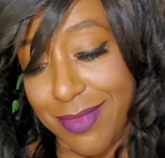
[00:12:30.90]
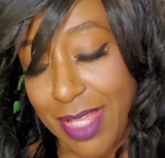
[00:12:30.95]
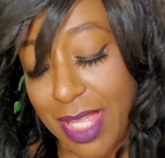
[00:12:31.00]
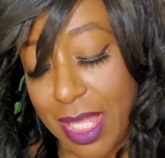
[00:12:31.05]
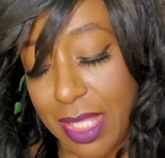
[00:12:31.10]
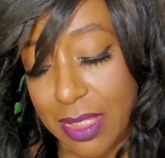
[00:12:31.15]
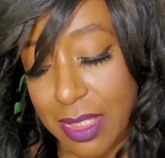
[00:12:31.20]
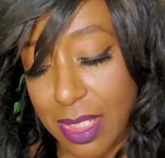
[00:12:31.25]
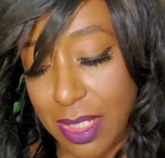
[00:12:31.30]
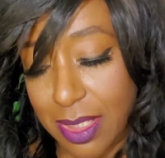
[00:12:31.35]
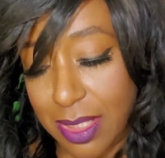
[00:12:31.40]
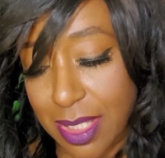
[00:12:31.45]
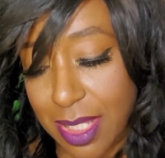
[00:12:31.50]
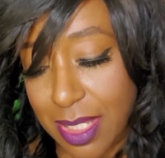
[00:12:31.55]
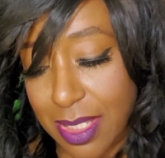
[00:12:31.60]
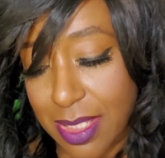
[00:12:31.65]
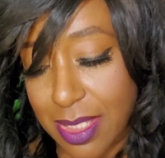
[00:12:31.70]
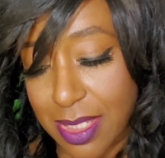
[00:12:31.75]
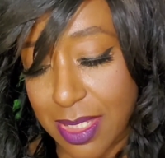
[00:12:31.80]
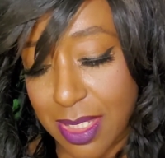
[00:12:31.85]
I think
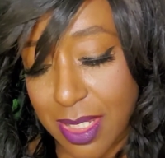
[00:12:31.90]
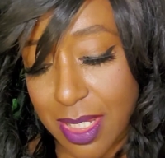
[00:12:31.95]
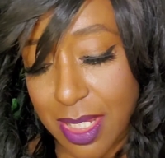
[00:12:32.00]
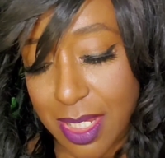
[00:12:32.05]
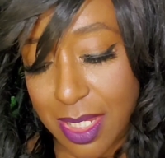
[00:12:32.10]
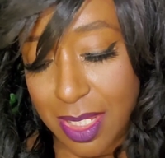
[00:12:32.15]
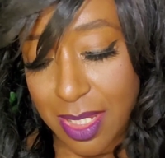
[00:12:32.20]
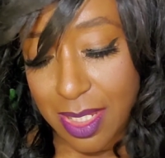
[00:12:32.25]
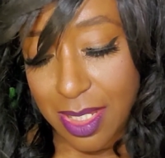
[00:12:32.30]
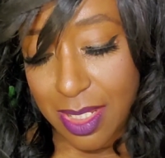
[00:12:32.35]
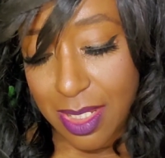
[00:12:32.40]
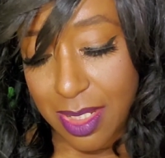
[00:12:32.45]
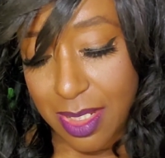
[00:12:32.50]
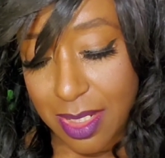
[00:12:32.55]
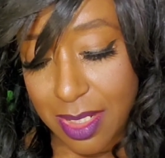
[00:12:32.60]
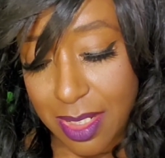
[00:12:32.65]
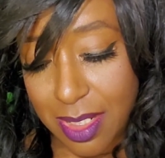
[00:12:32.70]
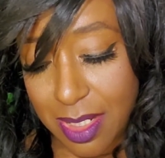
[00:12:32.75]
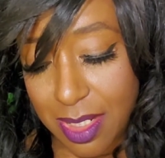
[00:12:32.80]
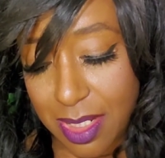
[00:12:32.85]
that's it.
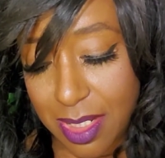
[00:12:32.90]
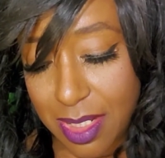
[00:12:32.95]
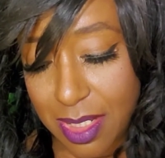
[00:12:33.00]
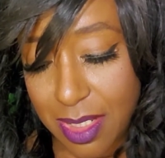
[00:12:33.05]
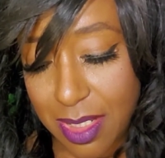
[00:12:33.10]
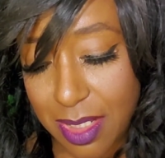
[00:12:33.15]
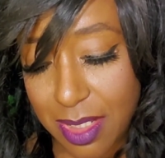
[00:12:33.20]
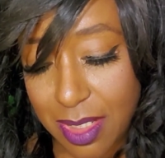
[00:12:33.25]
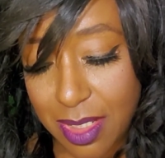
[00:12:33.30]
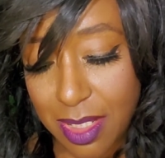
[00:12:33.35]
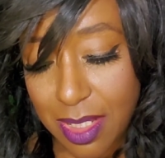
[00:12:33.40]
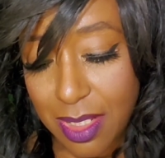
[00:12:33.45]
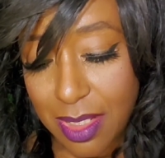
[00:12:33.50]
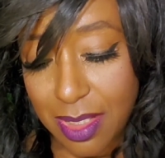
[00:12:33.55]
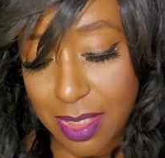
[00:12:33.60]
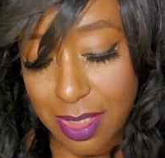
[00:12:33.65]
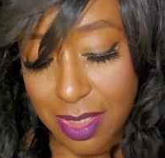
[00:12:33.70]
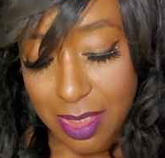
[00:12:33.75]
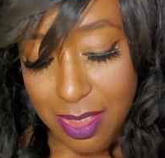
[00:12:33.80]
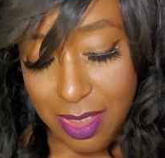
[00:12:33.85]

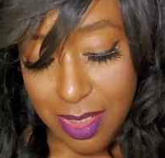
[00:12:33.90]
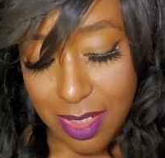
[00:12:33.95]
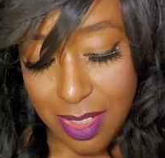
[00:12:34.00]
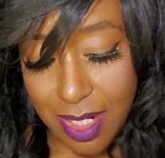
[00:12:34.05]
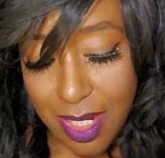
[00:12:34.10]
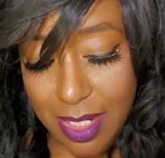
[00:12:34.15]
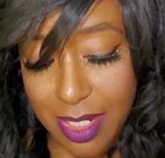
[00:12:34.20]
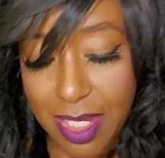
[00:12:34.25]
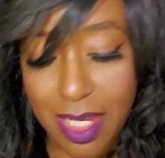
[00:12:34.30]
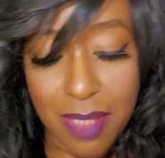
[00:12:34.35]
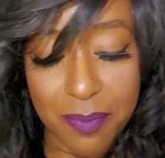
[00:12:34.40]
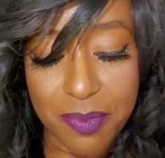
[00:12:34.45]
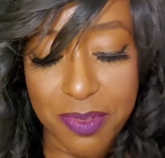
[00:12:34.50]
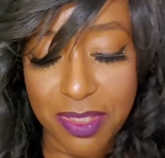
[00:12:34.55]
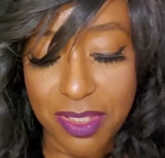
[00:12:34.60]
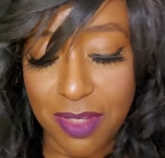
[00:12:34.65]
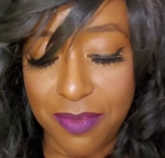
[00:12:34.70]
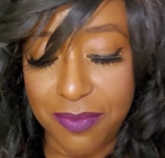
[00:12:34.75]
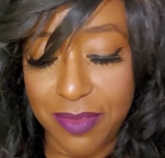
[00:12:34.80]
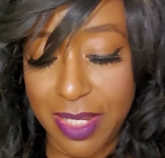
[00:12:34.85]
And I kept
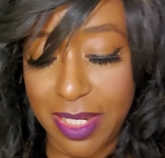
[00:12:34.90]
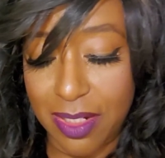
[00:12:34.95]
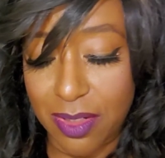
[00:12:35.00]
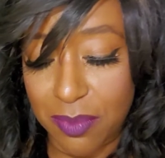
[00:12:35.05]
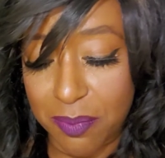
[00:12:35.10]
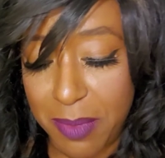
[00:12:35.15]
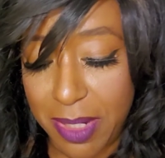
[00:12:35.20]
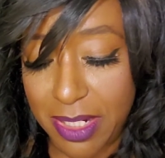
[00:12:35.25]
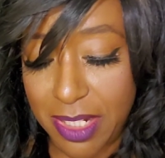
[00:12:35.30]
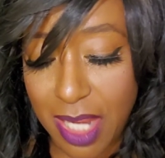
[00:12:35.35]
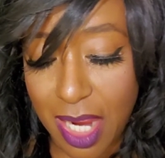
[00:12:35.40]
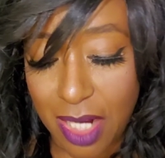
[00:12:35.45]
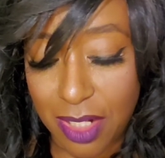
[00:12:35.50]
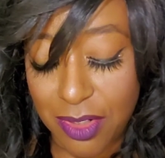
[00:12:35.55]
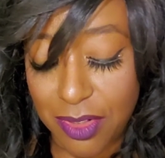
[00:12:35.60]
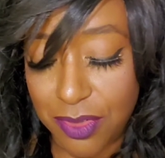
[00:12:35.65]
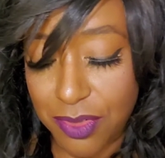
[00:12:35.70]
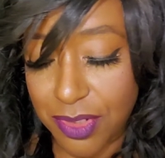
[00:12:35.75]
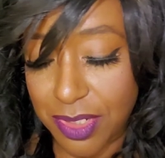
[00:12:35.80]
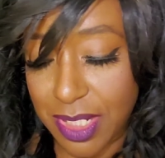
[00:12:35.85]
stuff like my
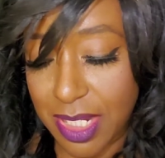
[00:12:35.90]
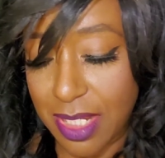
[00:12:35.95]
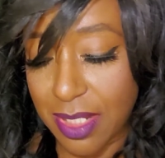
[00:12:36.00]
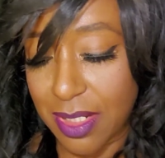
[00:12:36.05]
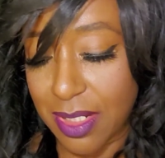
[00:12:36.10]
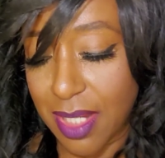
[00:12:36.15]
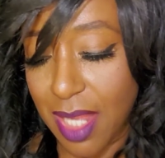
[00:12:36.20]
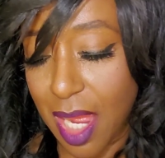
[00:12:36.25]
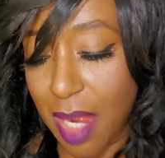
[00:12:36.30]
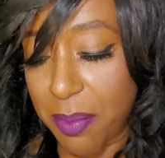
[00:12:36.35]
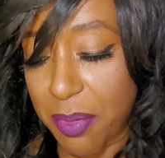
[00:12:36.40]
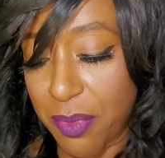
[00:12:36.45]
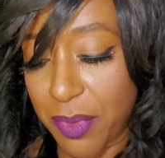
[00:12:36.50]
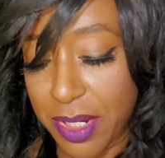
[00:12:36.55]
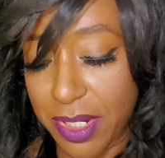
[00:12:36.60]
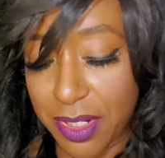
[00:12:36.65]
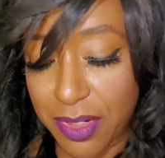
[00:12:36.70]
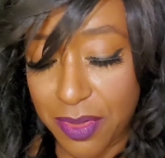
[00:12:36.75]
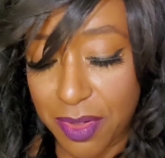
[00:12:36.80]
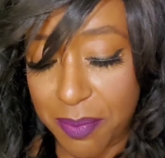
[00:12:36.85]
doctors that
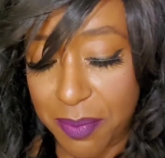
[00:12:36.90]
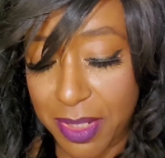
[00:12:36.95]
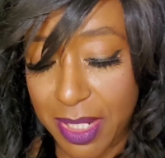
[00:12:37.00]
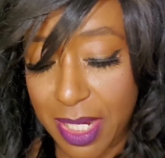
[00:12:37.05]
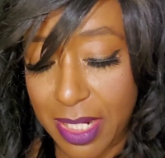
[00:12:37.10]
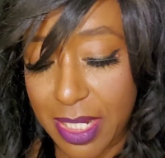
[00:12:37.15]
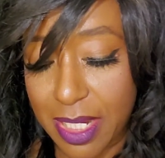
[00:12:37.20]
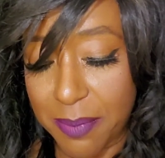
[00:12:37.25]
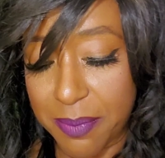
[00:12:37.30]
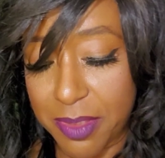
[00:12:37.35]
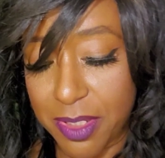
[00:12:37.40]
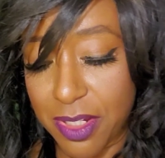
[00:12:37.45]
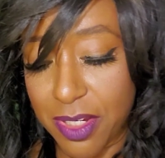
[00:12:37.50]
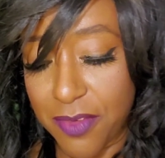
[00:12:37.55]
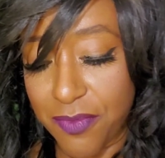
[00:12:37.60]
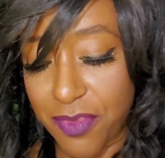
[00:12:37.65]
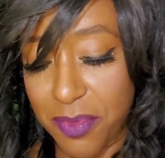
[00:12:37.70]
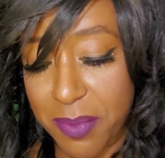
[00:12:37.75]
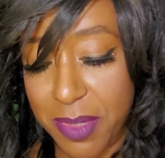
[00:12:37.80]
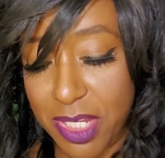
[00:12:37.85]
operated on me. I kept their
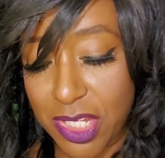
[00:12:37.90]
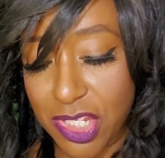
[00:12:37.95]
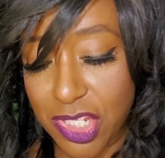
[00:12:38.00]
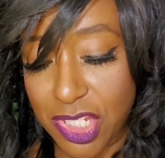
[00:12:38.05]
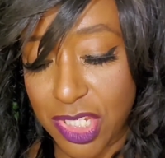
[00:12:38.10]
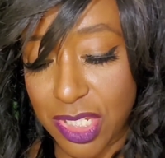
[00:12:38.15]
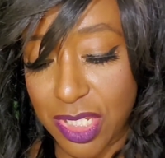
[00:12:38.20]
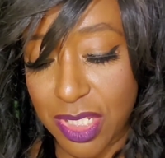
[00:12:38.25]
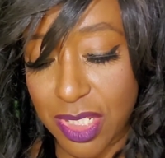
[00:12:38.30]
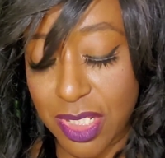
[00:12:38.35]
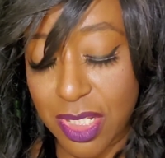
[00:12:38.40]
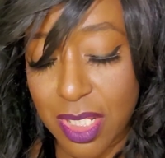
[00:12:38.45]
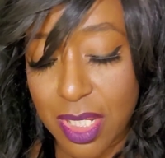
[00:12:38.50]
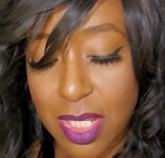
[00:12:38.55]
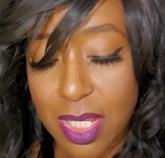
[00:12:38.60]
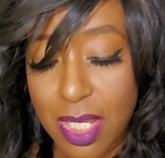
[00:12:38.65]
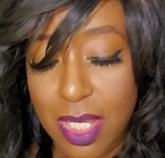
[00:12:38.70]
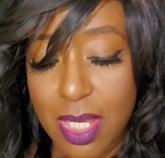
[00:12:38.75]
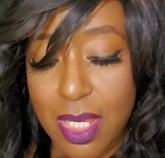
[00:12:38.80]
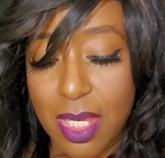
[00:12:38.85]
information.
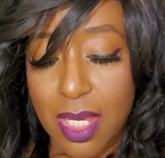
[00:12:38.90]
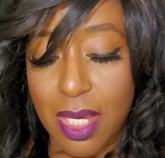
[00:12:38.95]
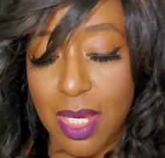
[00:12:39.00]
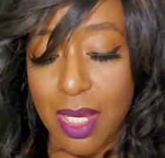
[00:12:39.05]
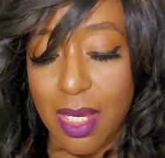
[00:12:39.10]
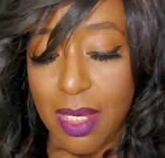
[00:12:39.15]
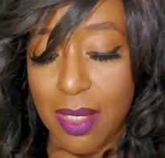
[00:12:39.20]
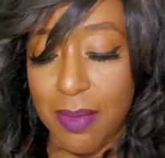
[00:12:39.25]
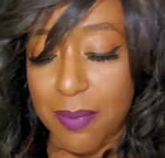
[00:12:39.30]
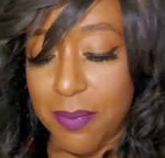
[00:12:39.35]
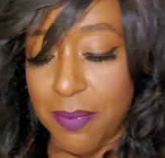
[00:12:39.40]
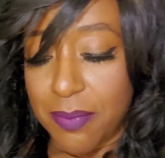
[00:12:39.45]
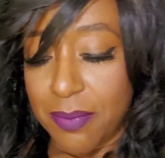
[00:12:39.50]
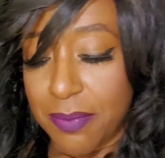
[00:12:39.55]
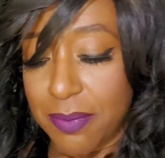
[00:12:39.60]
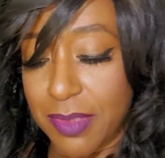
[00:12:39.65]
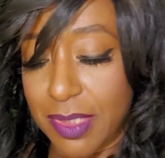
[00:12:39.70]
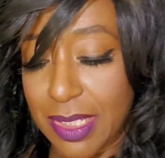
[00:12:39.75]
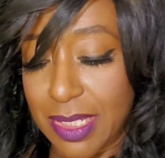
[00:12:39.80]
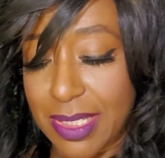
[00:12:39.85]

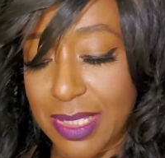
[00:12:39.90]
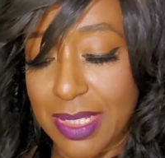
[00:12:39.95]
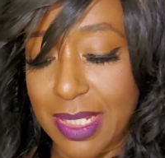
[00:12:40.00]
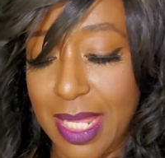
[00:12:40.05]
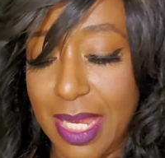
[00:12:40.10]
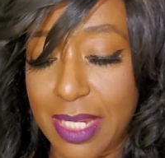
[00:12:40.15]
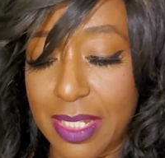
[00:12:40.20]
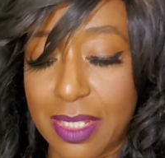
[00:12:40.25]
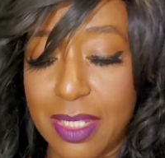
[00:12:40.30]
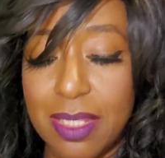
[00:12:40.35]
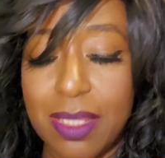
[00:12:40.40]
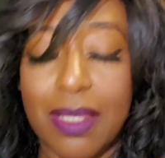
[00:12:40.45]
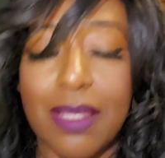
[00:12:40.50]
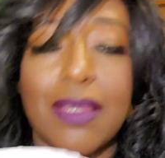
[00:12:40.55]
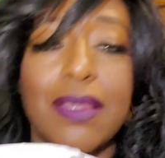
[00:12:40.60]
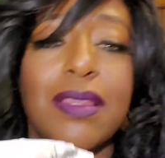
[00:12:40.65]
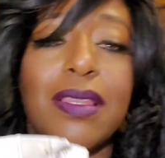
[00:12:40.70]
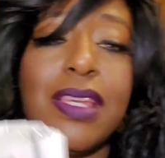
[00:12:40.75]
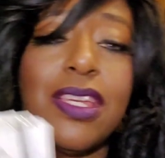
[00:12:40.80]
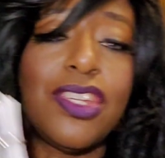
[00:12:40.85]
Lists like
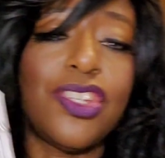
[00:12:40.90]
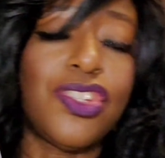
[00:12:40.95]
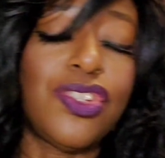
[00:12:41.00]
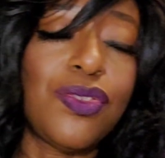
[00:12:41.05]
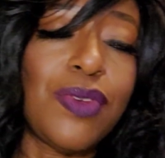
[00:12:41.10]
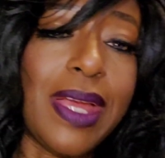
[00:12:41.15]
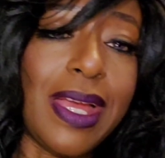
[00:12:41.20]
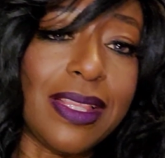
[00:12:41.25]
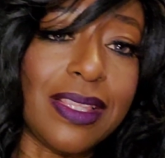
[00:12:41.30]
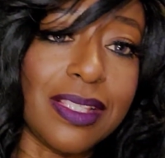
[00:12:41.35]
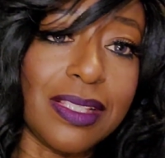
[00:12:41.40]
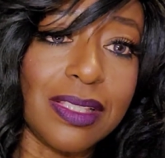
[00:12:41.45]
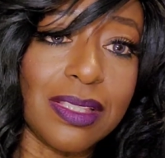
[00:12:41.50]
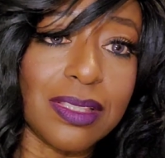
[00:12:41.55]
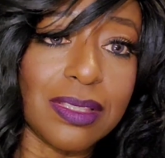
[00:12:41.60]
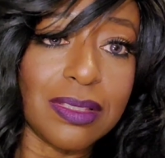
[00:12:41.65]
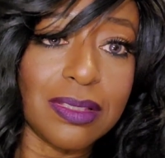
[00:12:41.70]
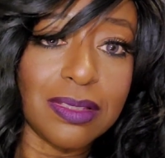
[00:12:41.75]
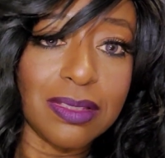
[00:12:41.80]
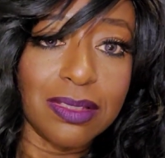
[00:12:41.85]
things you had to
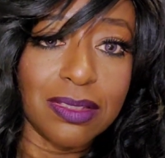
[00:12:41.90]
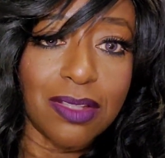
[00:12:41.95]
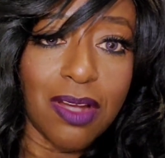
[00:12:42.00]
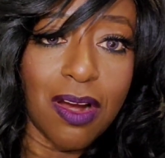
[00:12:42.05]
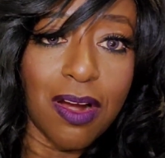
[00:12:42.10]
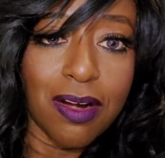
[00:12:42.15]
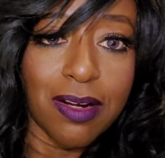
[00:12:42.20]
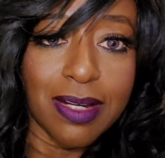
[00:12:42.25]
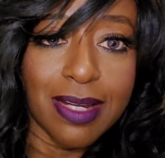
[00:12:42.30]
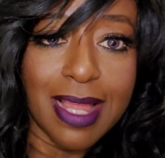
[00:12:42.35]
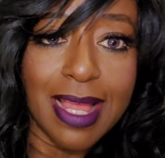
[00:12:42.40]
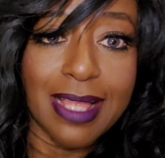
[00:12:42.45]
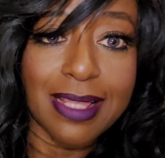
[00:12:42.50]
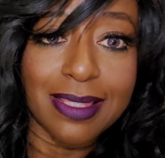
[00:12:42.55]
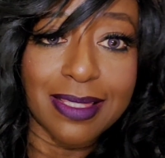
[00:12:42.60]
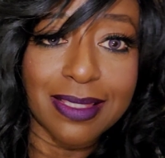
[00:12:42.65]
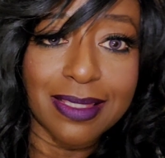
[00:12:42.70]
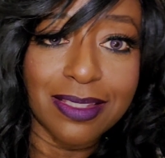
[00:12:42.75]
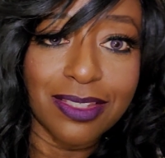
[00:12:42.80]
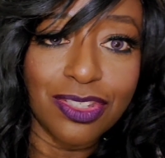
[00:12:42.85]
start not
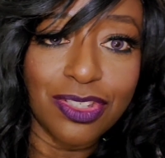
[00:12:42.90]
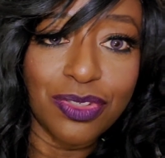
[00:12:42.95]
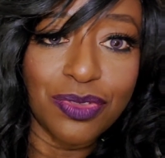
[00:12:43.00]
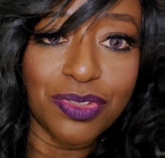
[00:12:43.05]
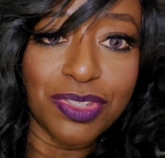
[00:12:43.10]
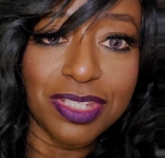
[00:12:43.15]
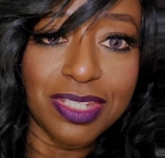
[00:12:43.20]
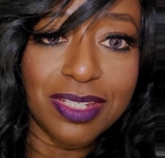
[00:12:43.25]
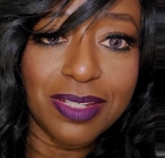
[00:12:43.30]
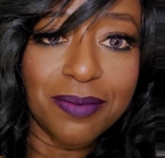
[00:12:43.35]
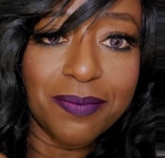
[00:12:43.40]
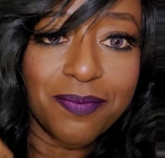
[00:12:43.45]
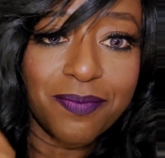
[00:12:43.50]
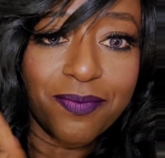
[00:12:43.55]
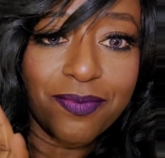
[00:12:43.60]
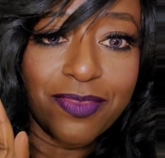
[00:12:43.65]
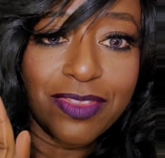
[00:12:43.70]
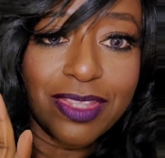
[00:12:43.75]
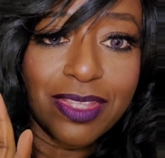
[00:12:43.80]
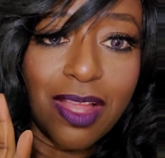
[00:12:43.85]
using,
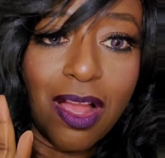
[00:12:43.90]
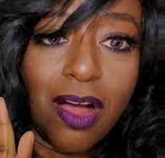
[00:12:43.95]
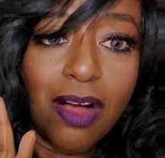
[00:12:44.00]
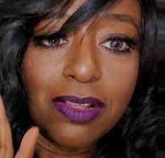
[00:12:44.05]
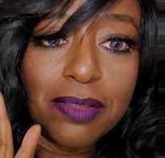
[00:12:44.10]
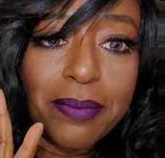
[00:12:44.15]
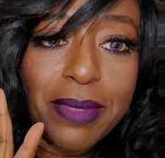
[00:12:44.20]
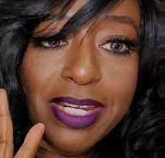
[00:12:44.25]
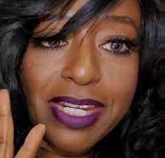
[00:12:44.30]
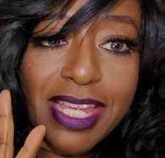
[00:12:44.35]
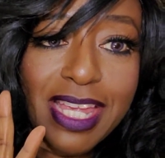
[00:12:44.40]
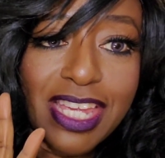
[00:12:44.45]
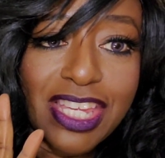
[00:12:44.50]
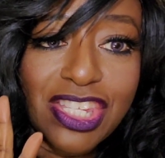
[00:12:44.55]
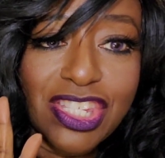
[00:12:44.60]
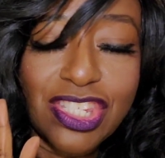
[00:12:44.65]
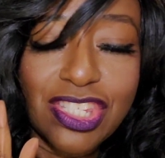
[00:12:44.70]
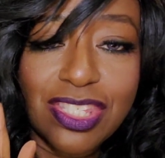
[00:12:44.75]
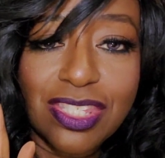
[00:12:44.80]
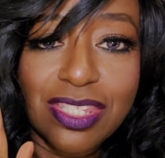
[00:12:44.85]
all the
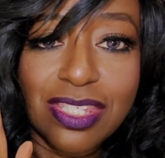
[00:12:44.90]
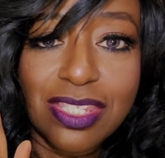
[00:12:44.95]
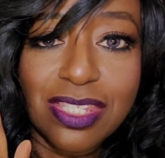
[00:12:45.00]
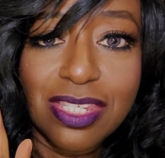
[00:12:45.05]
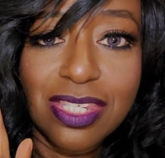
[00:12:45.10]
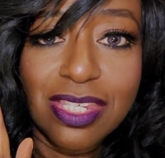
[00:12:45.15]
medications.